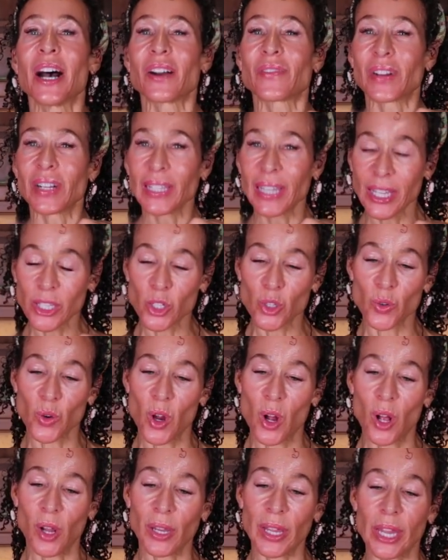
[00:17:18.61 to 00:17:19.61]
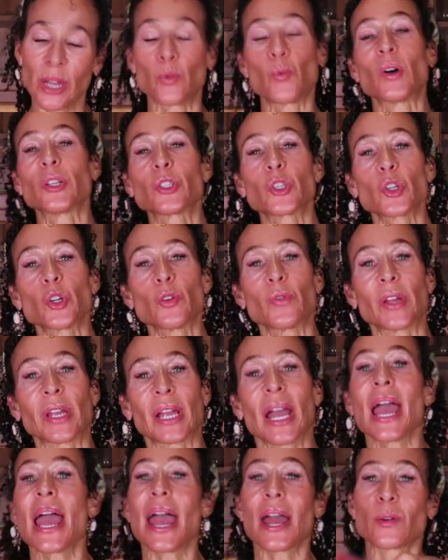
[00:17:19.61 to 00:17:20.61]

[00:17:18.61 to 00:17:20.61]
of cholesterol in one serving.